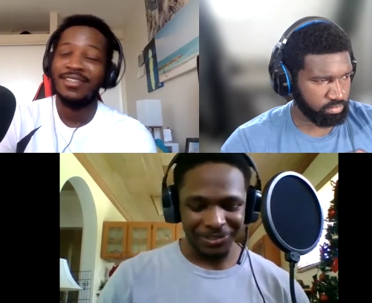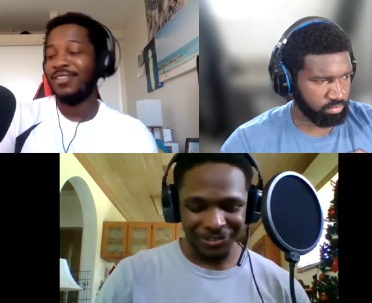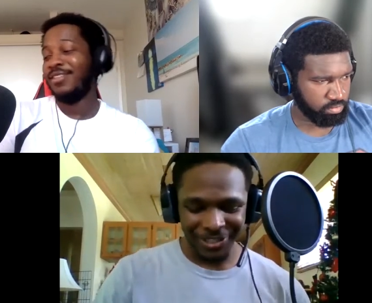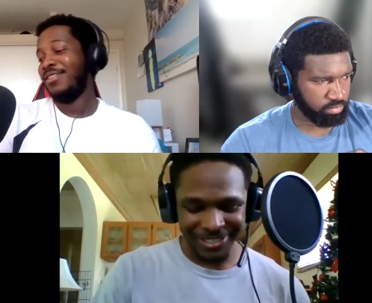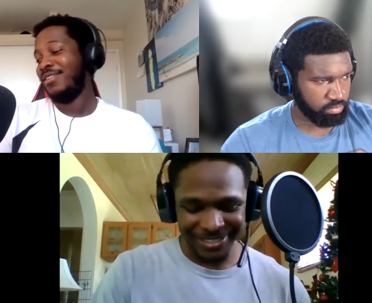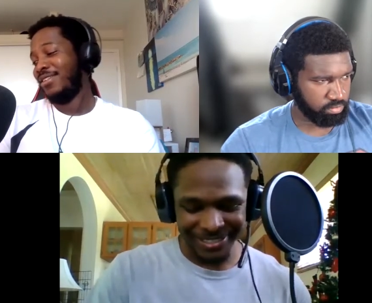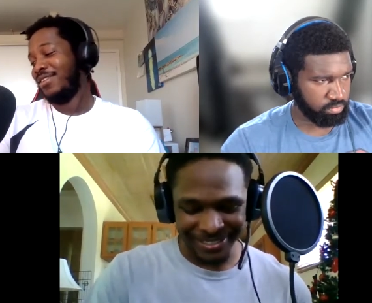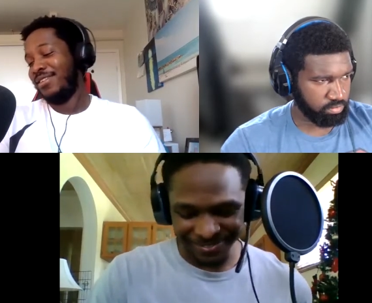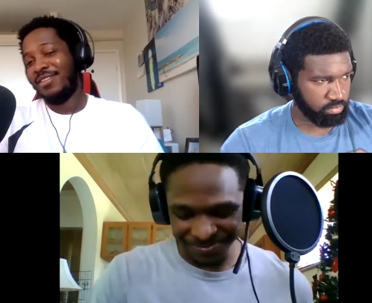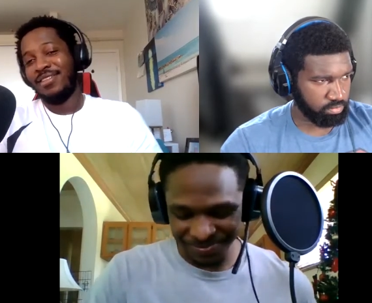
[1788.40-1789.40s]

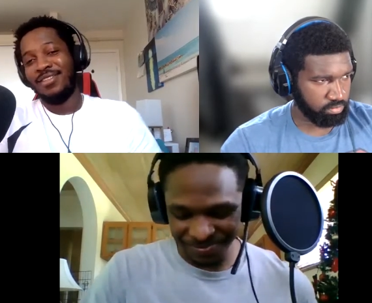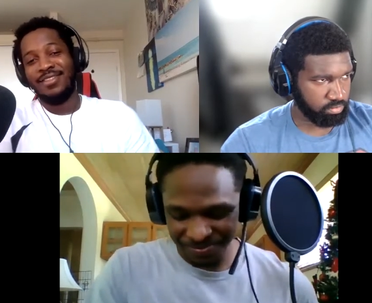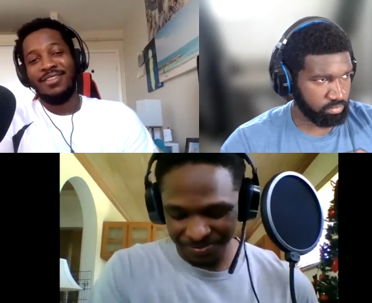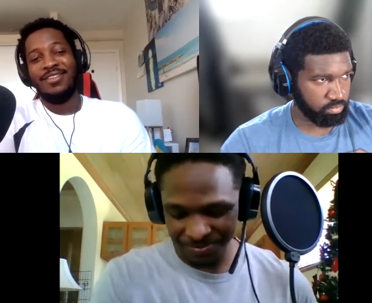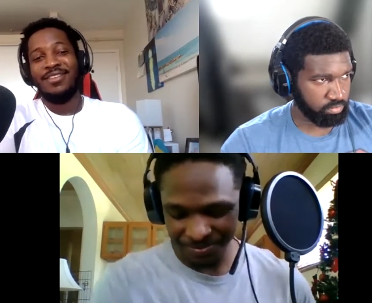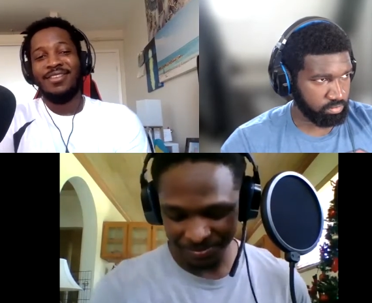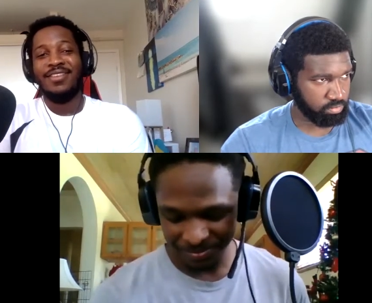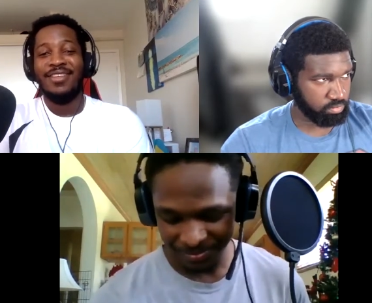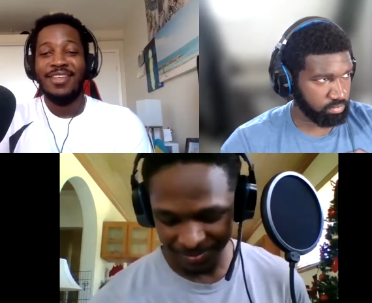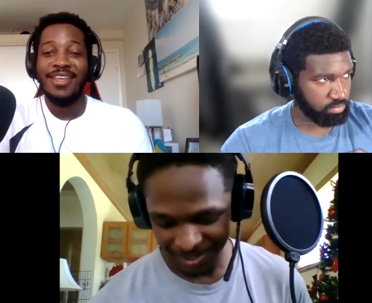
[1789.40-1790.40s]
Speaker 1: crazy.
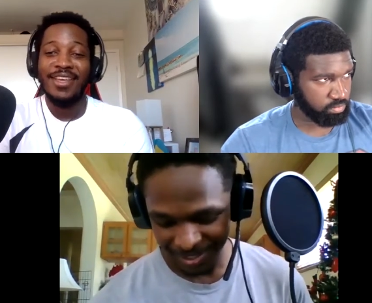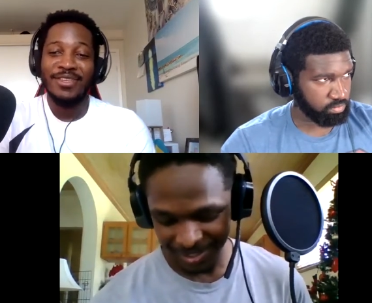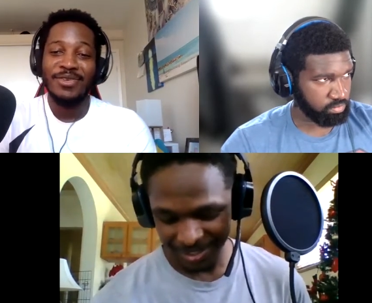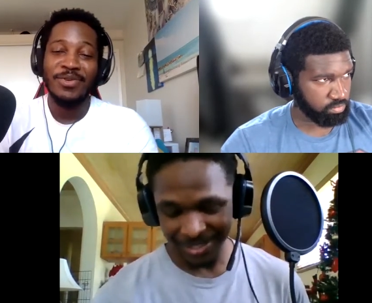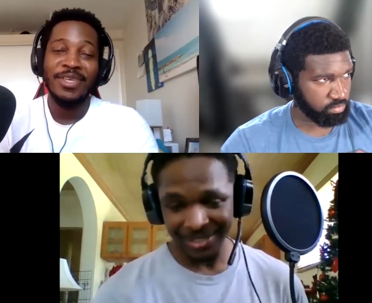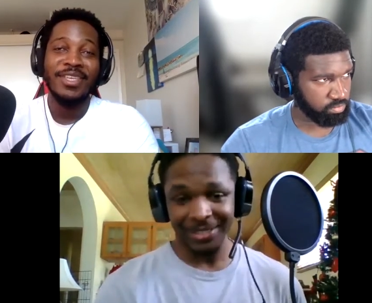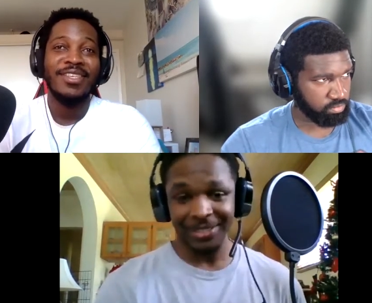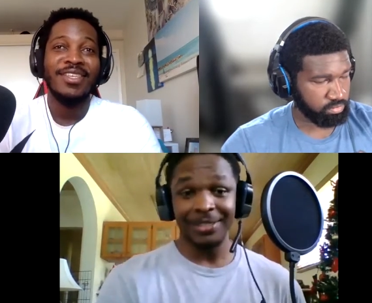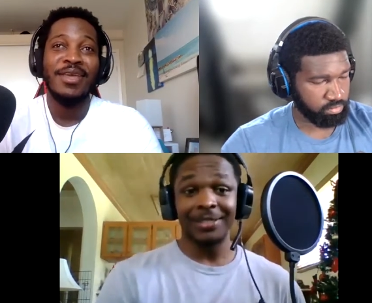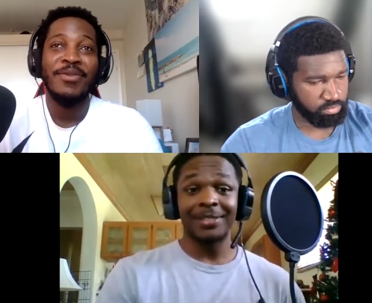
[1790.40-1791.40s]
Speaker 2: Yeah, so we can
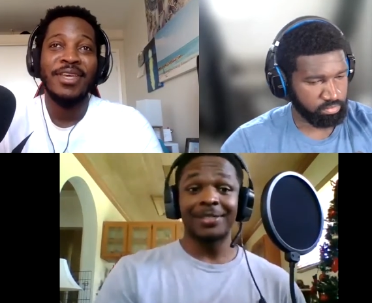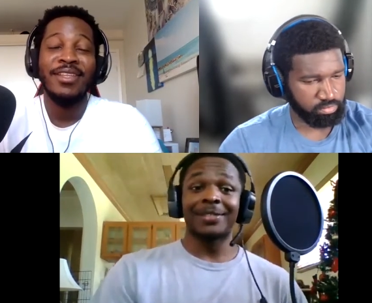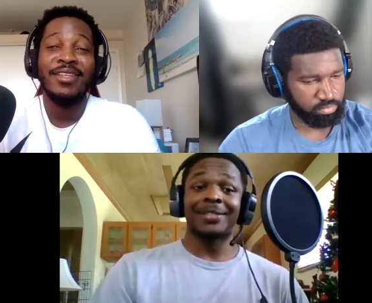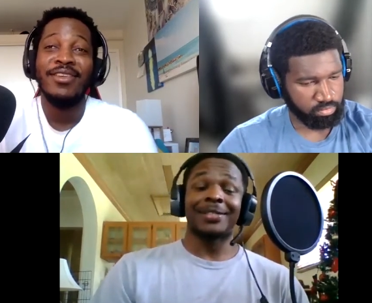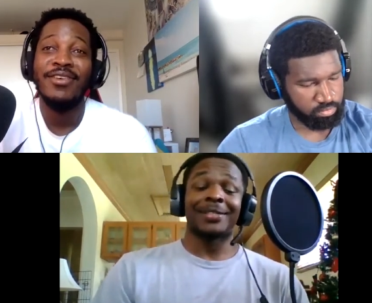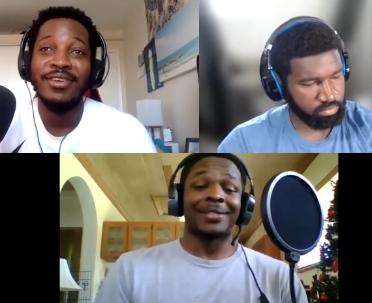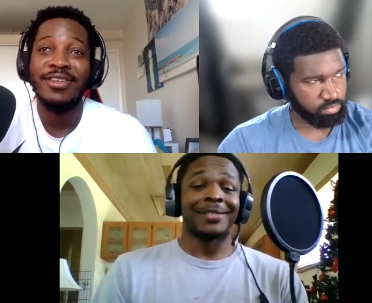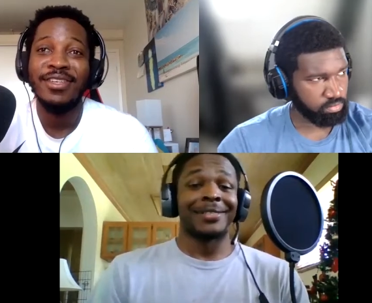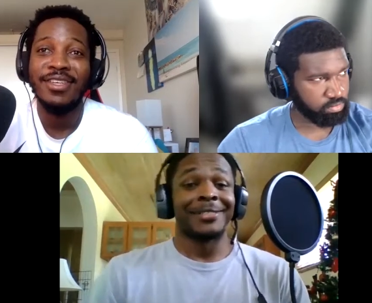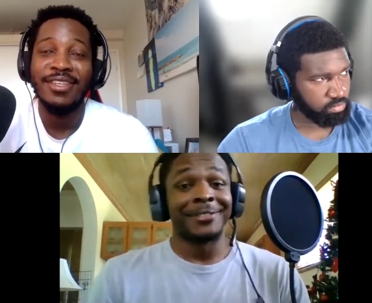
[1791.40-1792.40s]
see. I mean, dog,
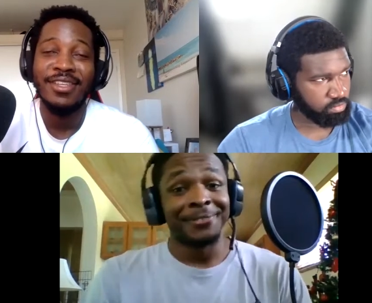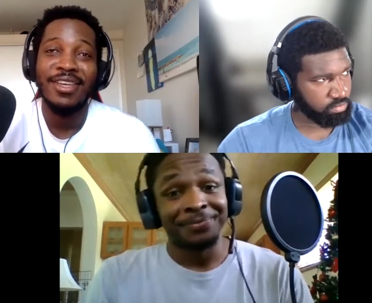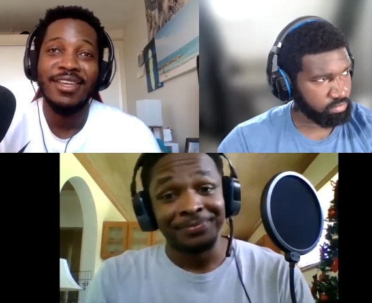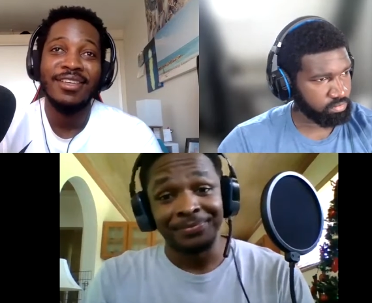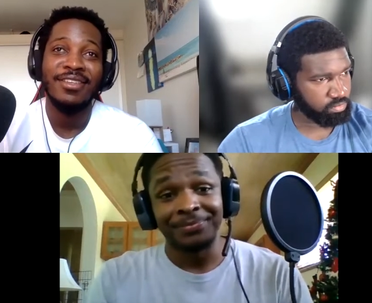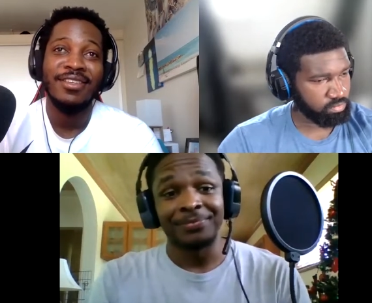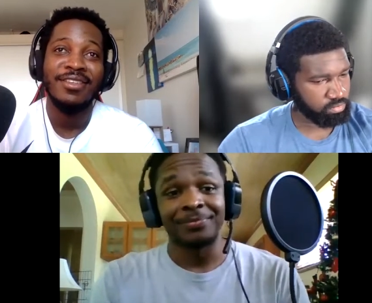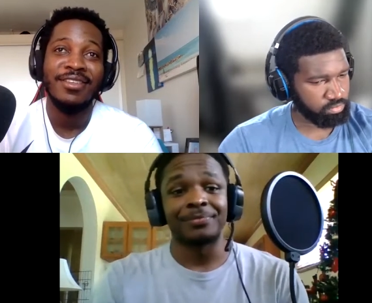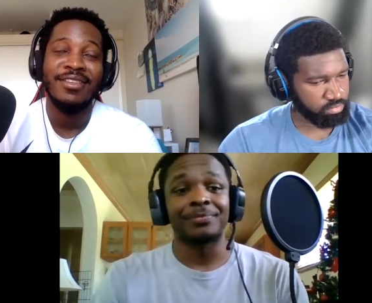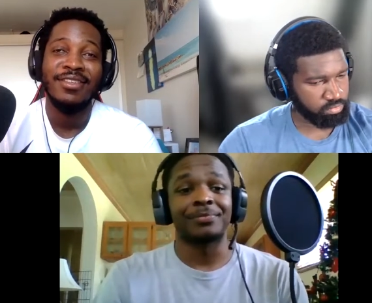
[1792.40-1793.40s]
like
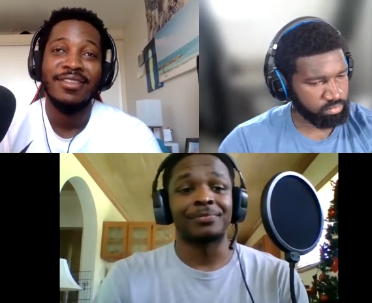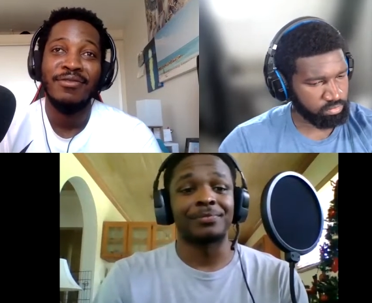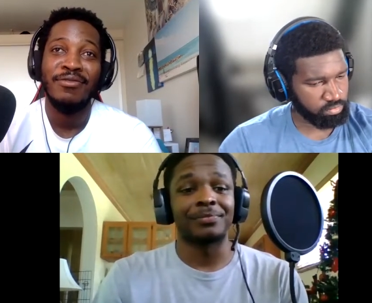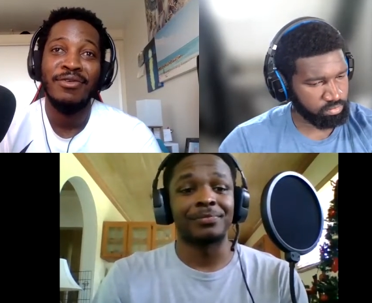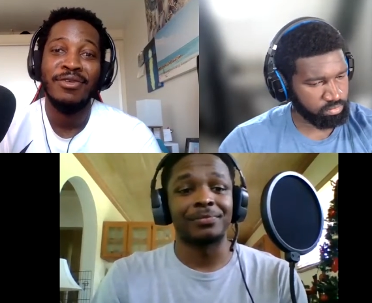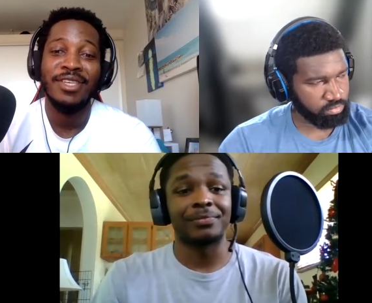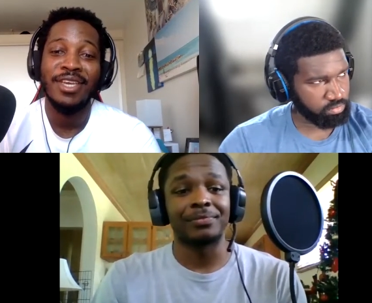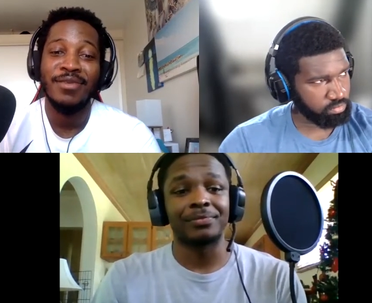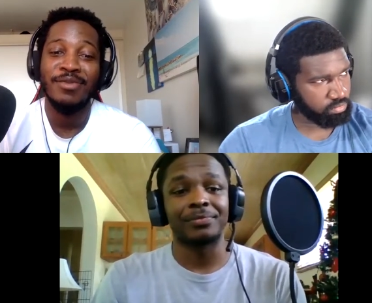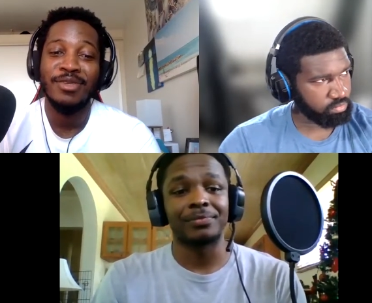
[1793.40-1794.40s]
The first
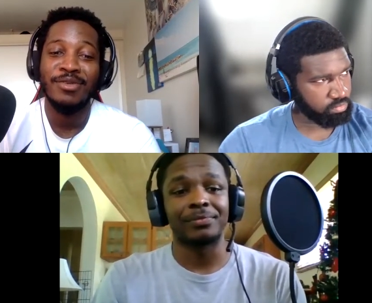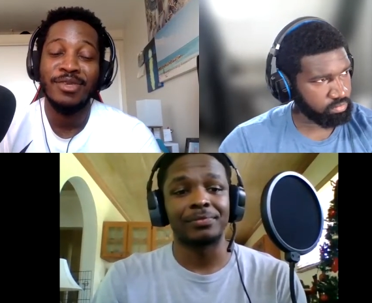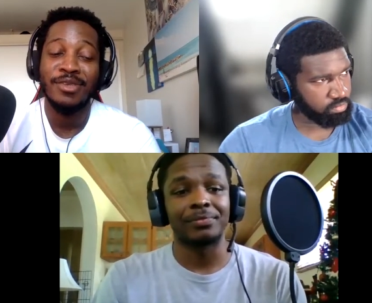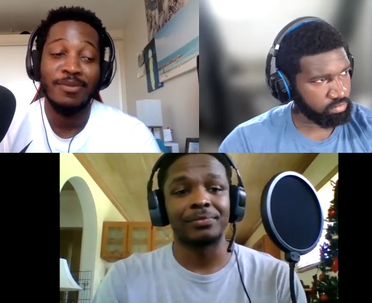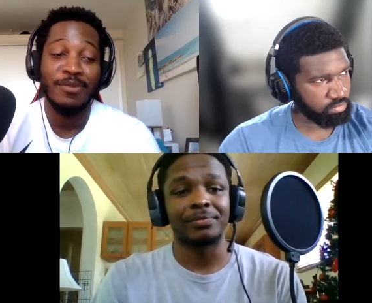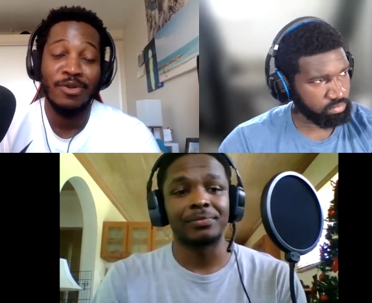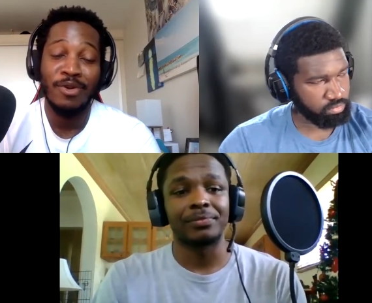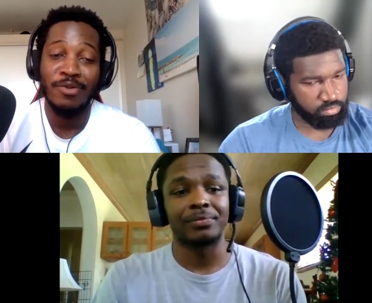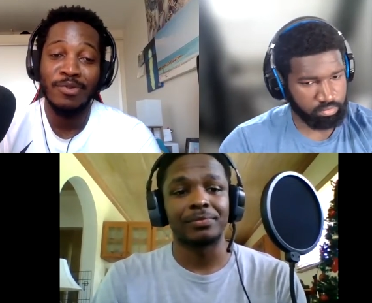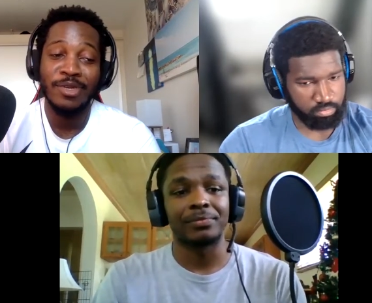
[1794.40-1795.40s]
set was, was a
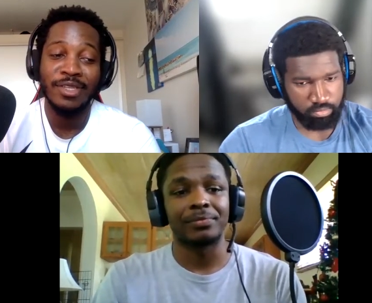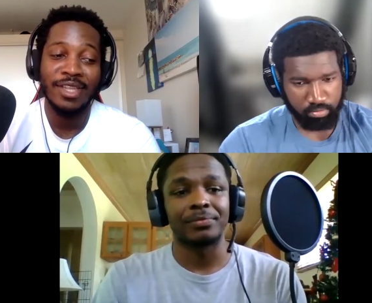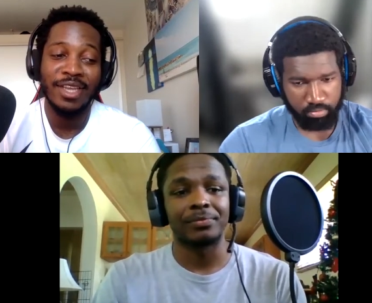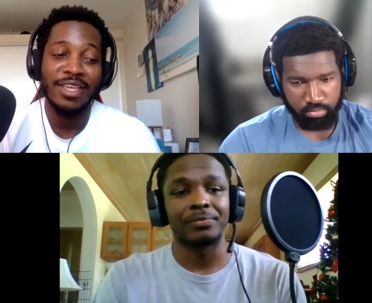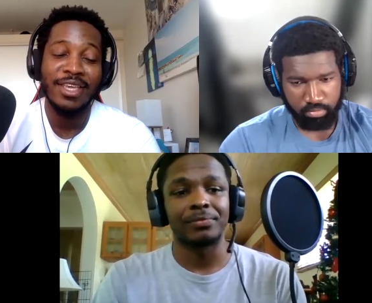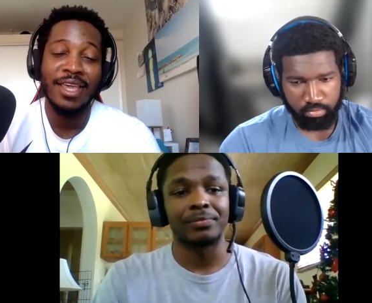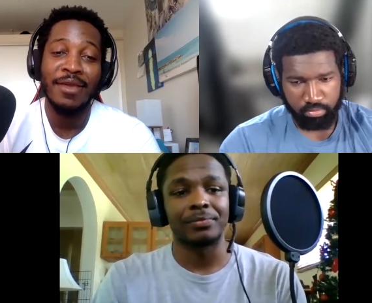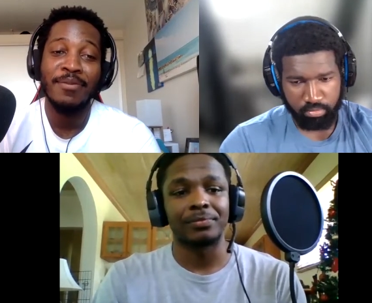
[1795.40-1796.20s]
blowout, but like he came